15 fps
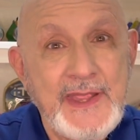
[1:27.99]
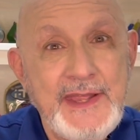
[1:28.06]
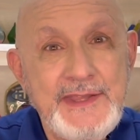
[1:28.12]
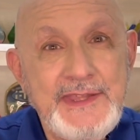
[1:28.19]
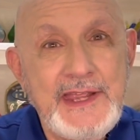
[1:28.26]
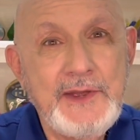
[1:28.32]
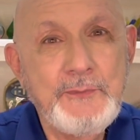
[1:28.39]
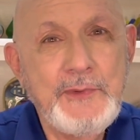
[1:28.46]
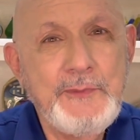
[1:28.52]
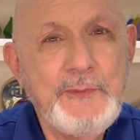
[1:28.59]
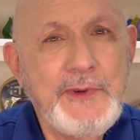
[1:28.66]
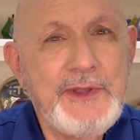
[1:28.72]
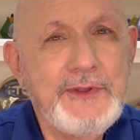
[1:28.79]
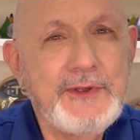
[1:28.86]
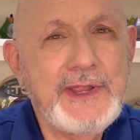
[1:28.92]
And yet
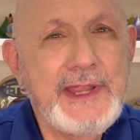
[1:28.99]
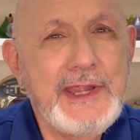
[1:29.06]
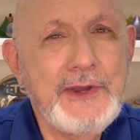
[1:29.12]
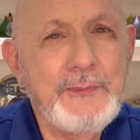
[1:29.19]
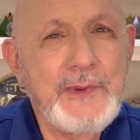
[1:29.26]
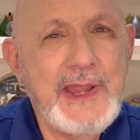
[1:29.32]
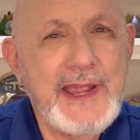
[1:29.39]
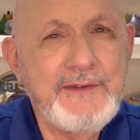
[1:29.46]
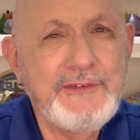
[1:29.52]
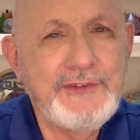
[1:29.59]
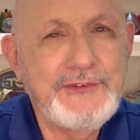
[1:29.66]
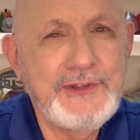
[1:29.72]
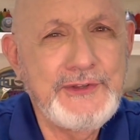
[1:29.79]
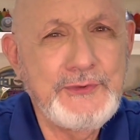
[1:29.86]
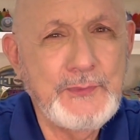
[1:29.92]
when we look here, we have
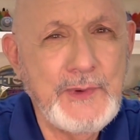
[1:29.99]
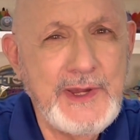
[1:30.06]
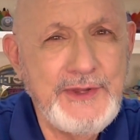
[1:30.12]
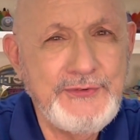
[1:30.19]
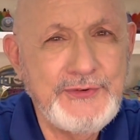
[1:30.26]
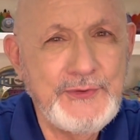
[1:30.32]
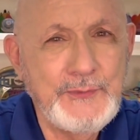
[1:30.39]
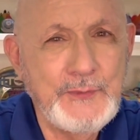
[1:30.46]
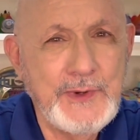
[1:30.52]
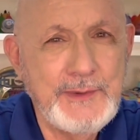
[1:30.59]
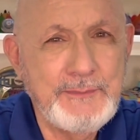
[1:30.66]
a situation